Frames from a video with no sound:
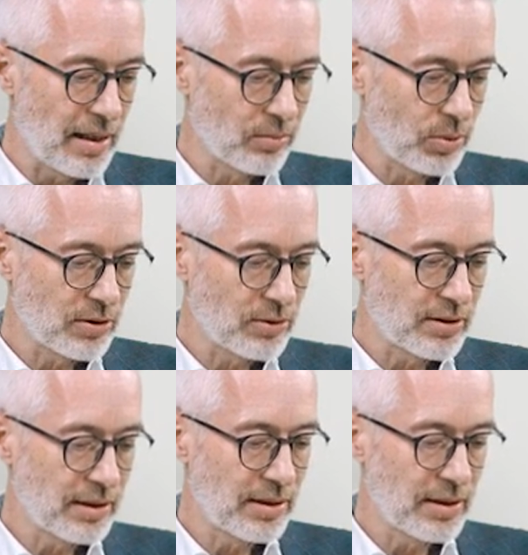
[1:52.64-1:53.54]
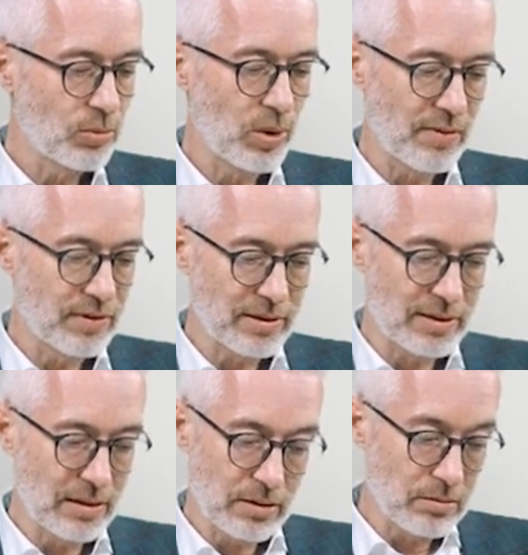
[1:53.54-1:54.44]
And what you see here, we have a
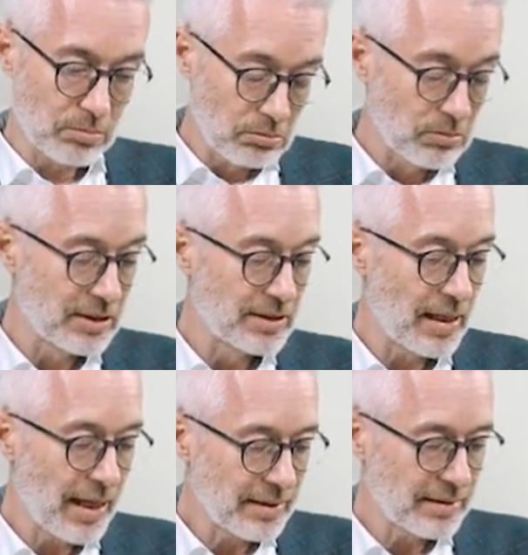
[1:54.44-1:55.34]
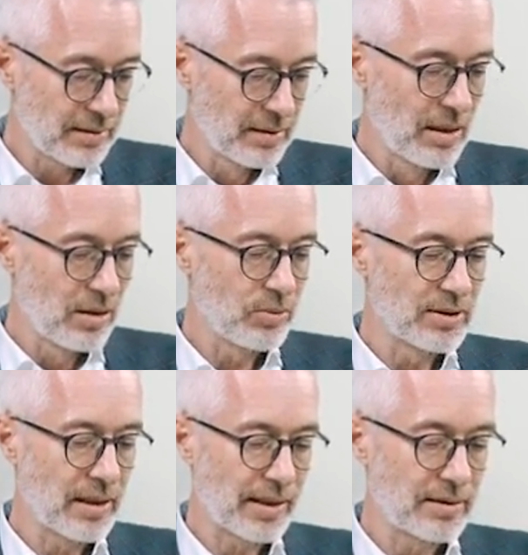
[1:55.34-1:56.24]
single select. We
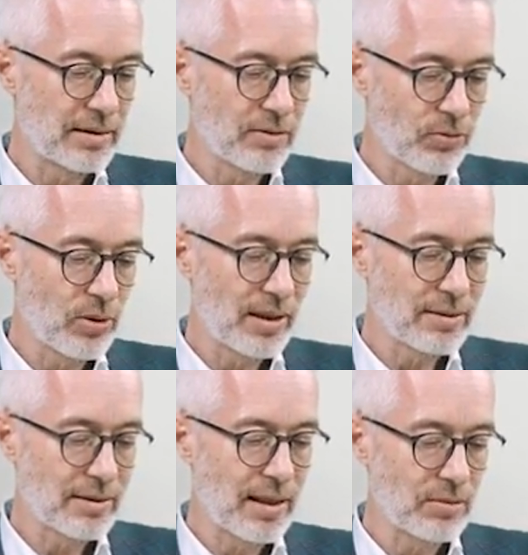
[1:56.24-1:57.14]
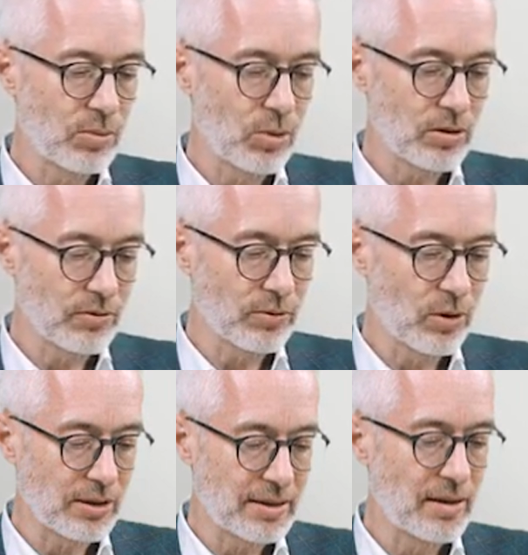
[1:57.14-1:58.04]
select an influencer and we want, of
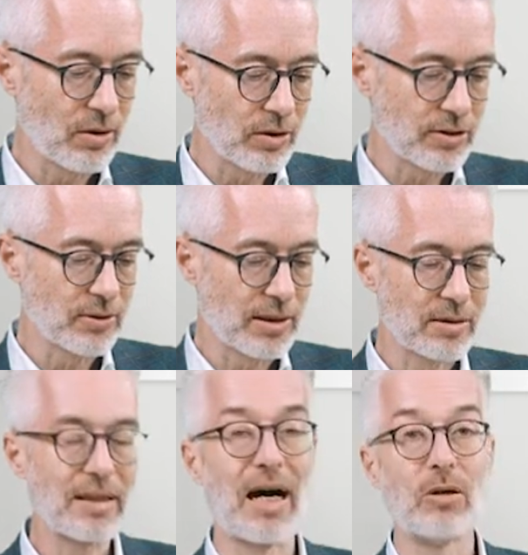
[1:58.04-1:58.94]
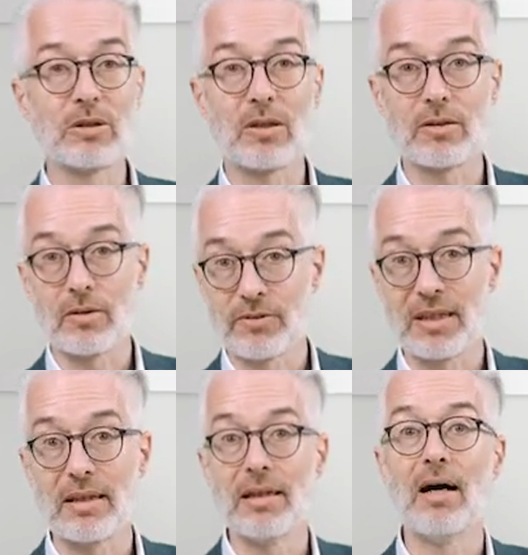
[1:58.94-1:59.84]
course, here also then count all of
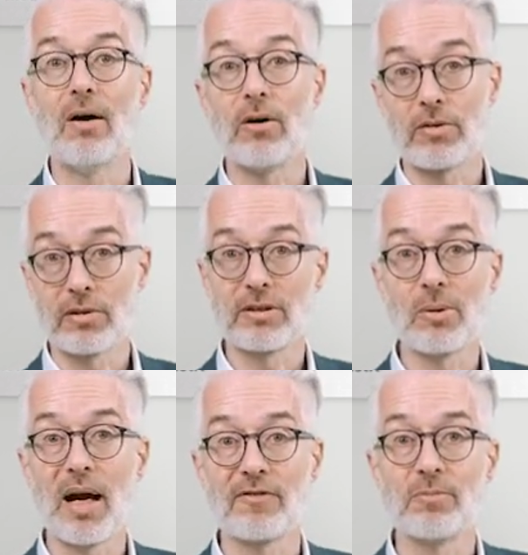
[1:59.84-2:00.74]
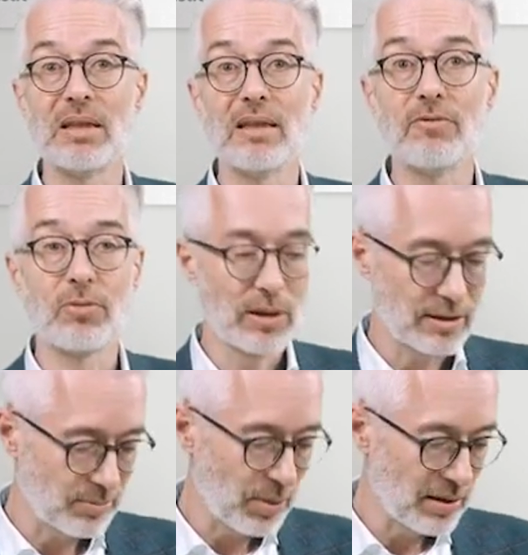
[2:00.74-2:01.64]
the authors who have been
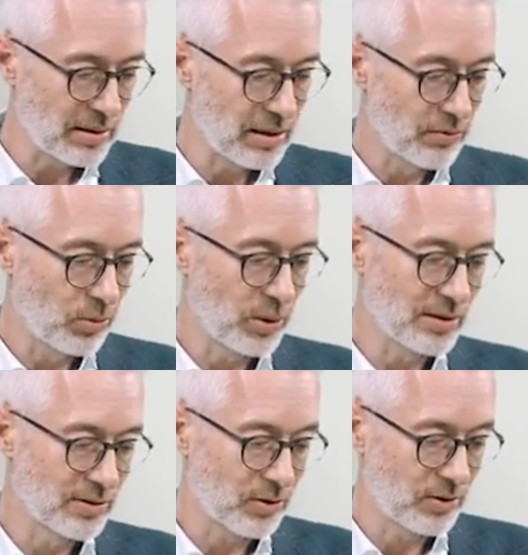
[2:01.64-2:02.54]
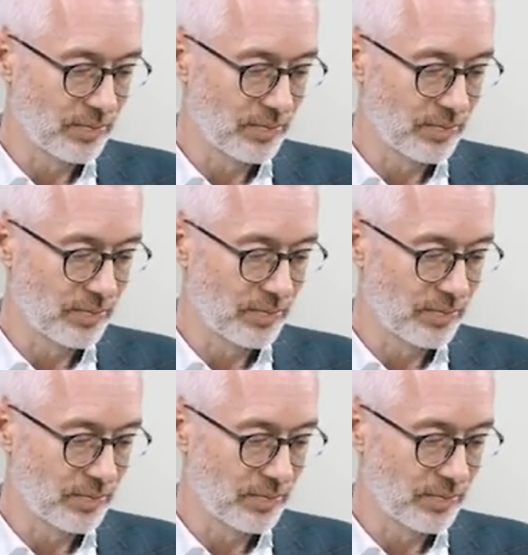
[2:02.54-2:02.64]
influenced by that influencer.